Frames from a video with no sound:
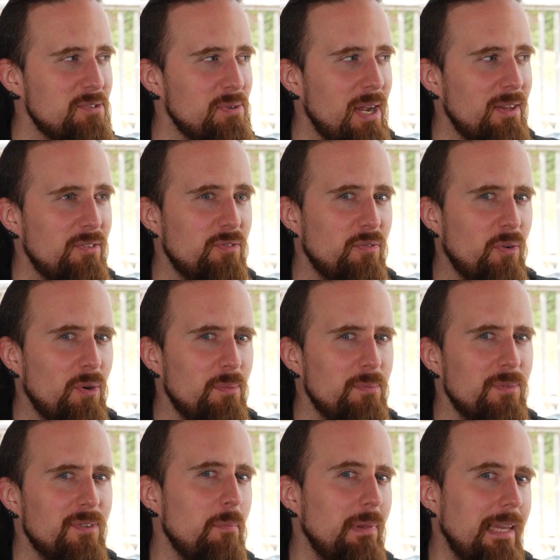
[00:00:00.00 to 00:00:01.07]

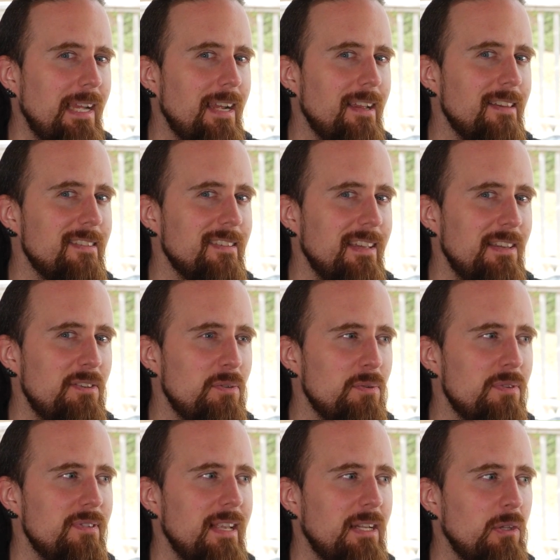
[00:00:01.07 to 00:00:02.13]
transforms the blades into
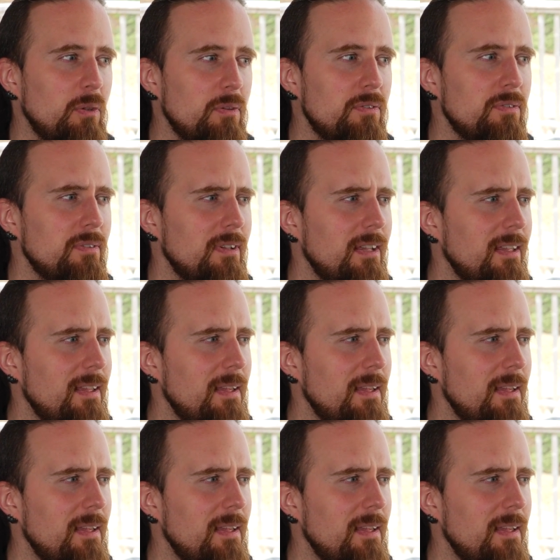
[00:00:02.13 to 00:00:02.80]
sickles.